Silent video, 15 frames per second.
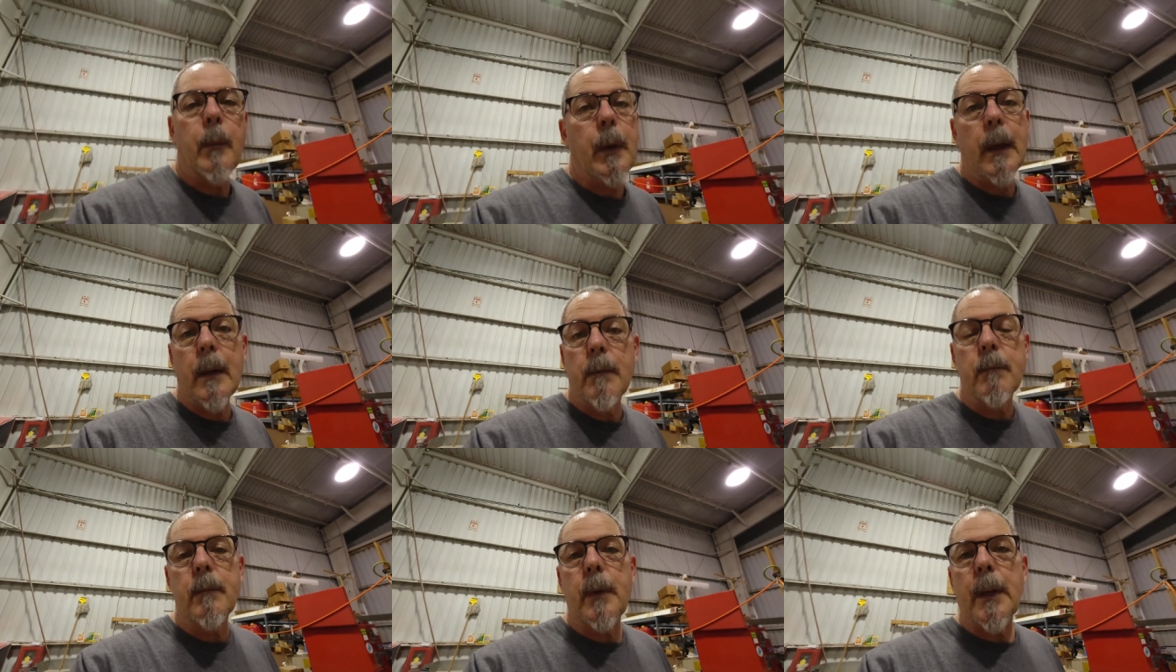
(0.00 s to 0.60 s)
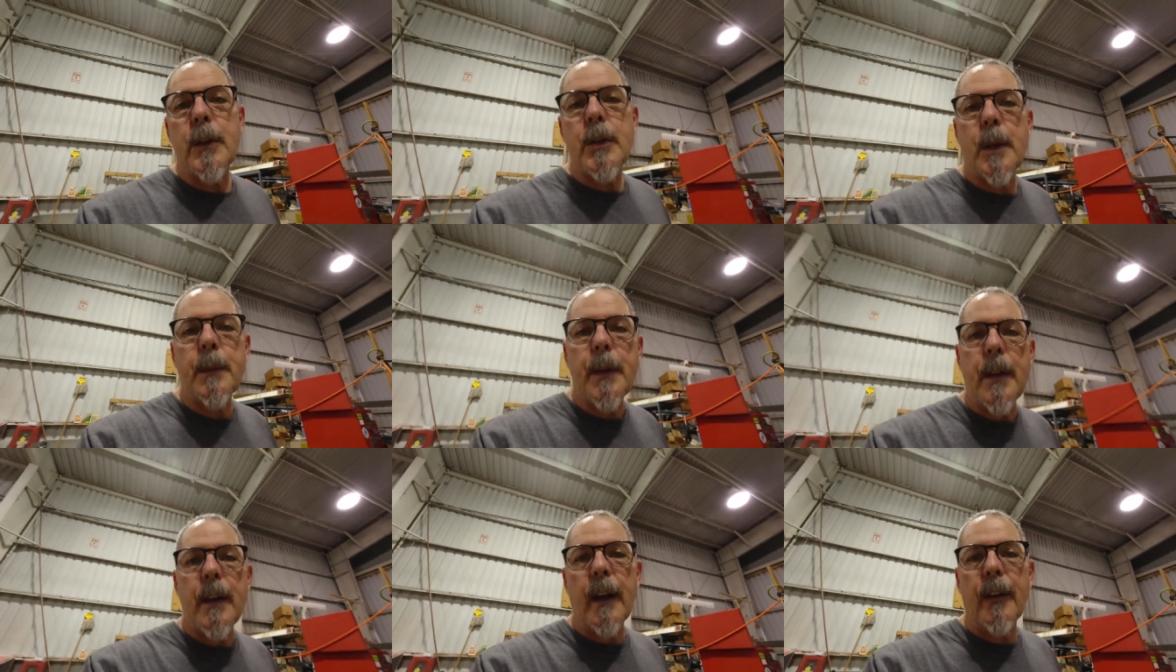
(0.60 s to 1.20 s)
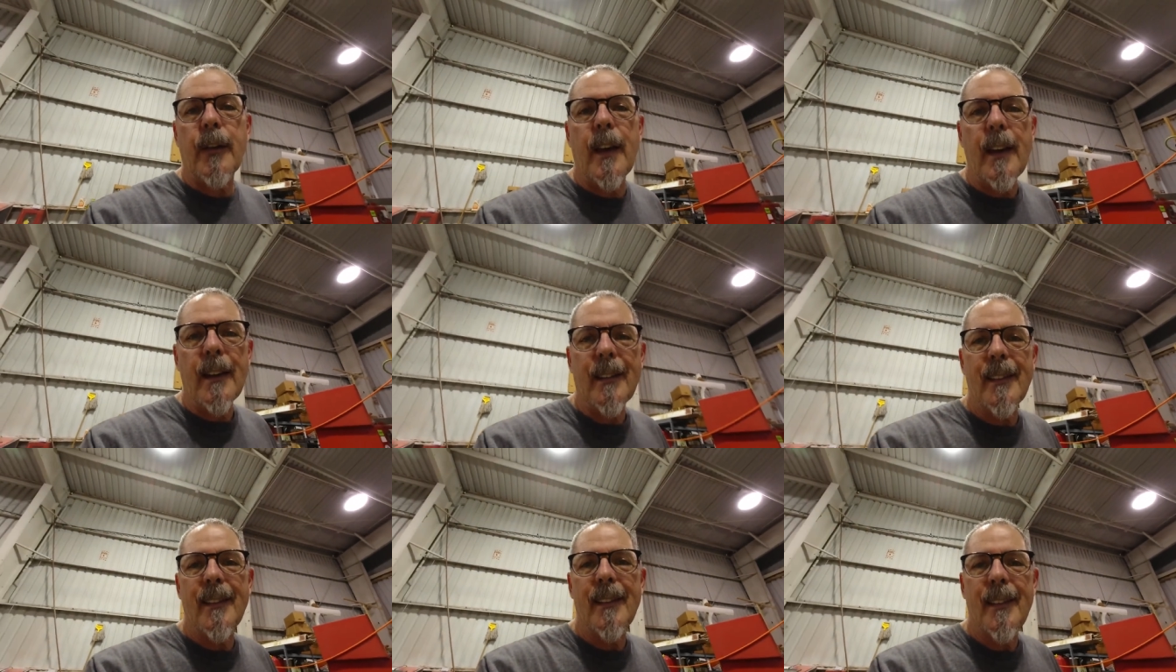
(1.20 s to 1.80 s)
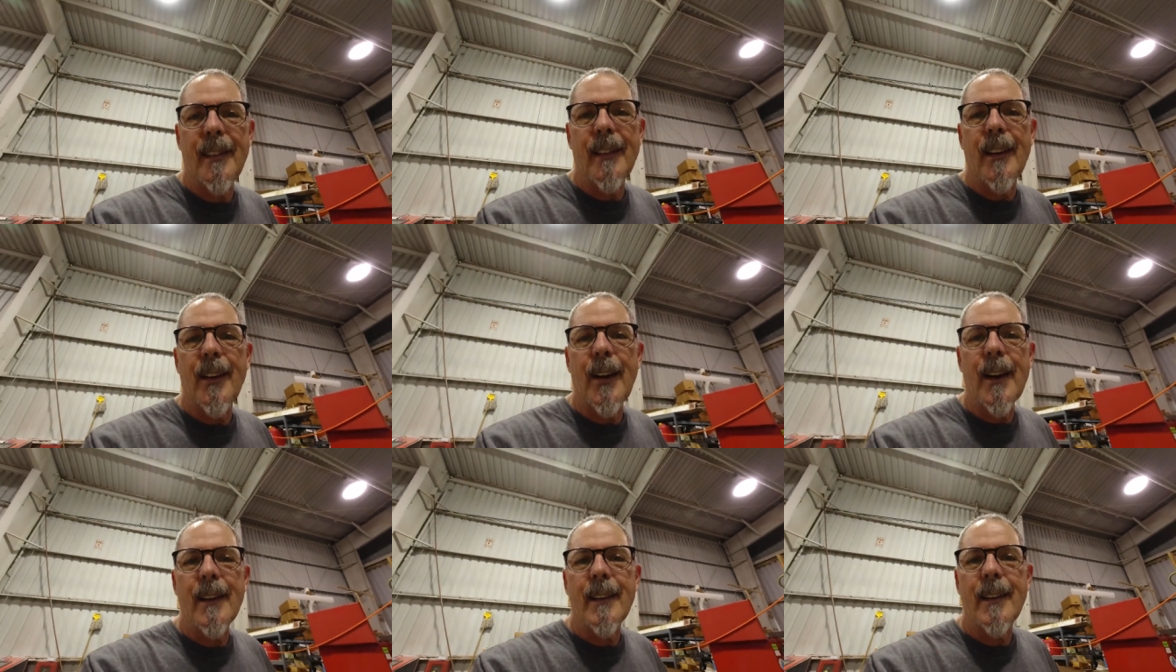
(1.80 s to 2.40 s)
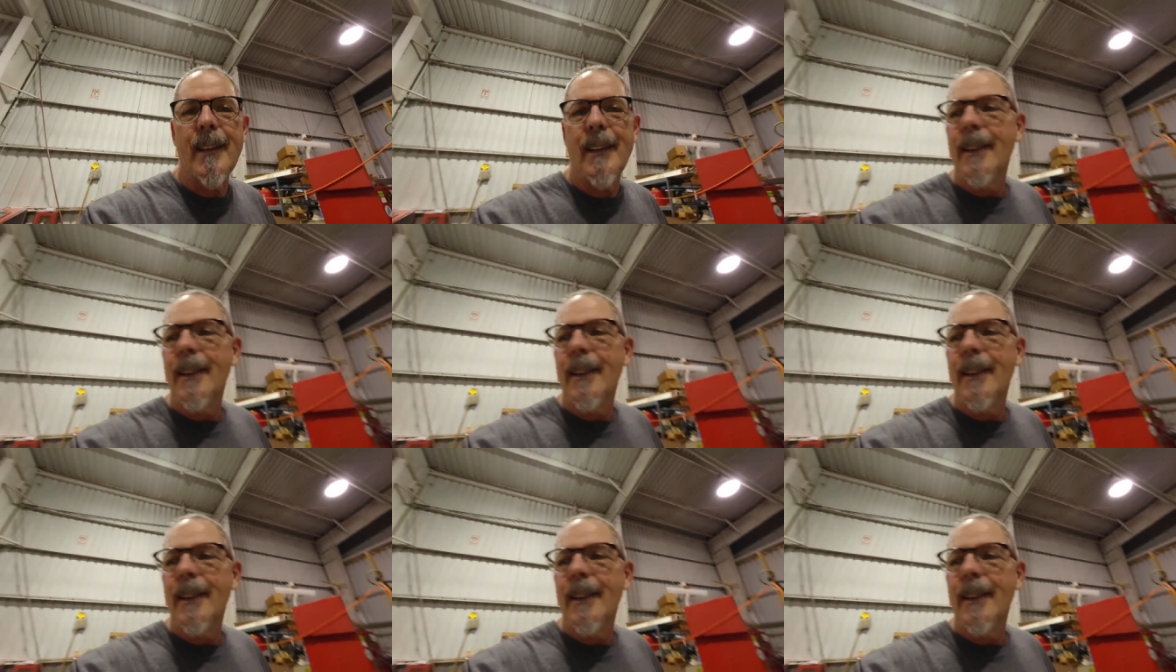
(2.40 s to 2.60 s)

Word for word: then we can we can jump to the next thing all right